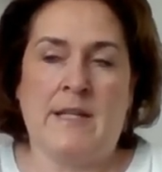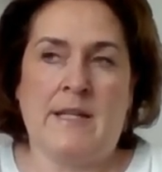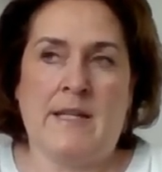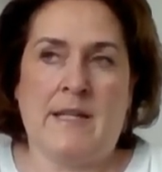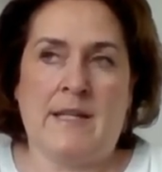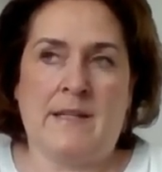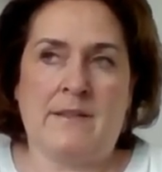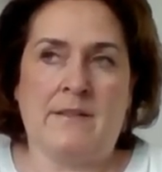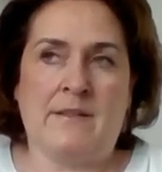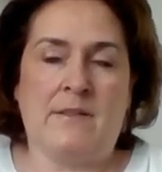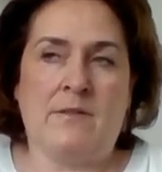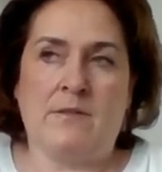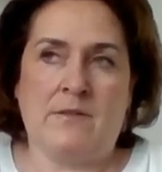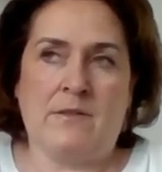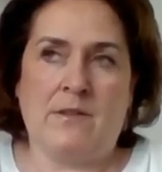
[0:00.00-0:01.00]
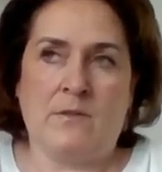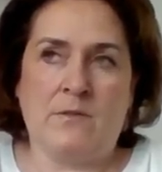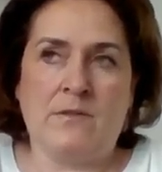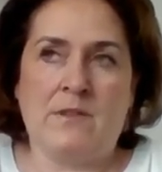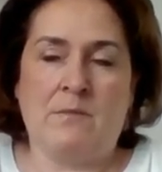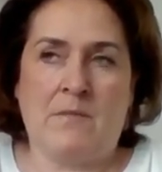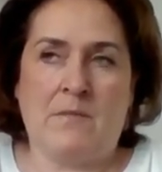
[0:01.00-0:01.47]
And you
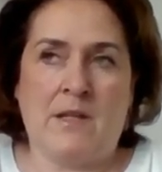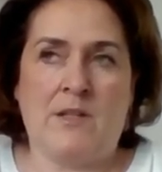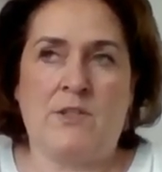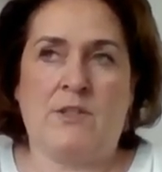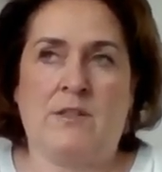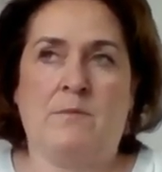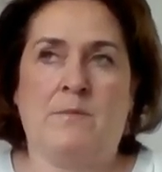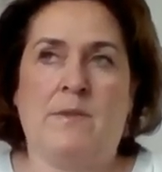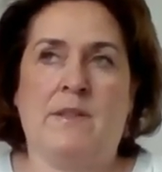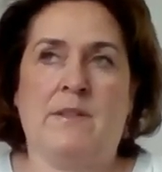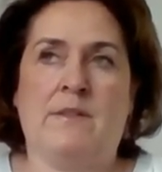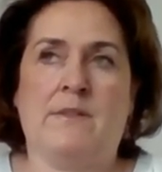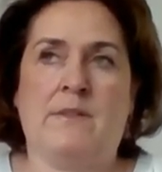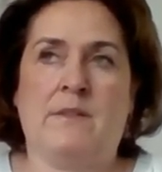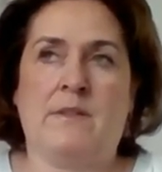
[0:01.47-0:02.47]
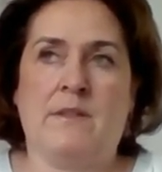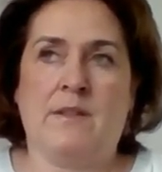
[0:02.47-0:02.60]
don't imagine, but